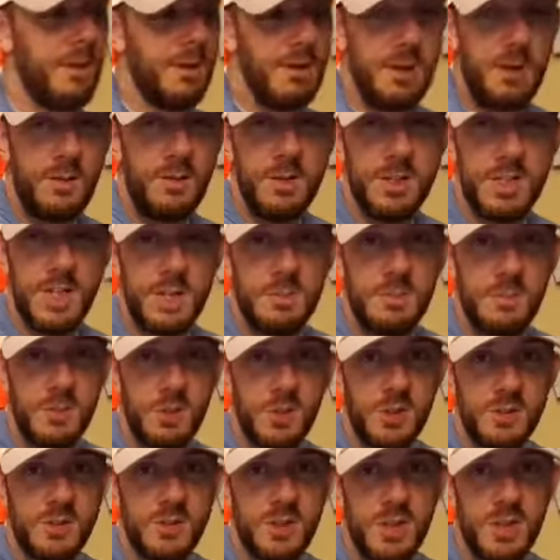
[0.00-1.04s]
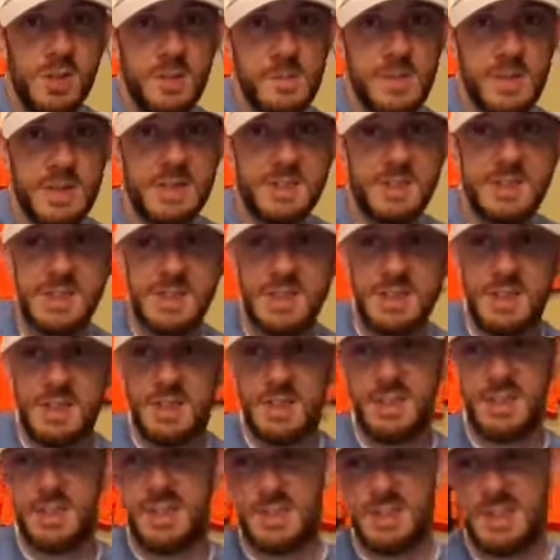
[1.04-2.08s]
Wish I had more to talk about.
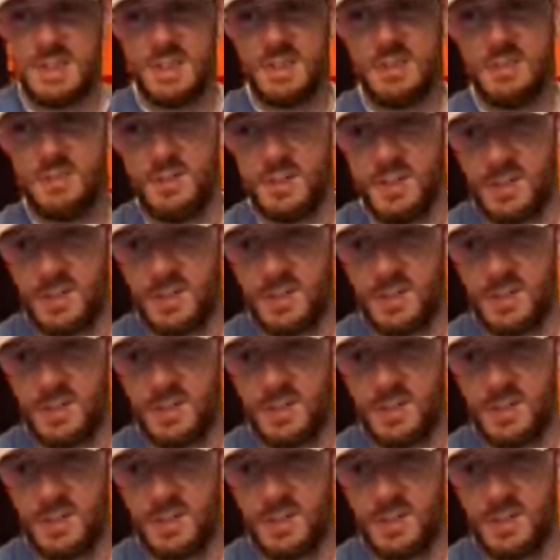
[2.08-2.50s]
Really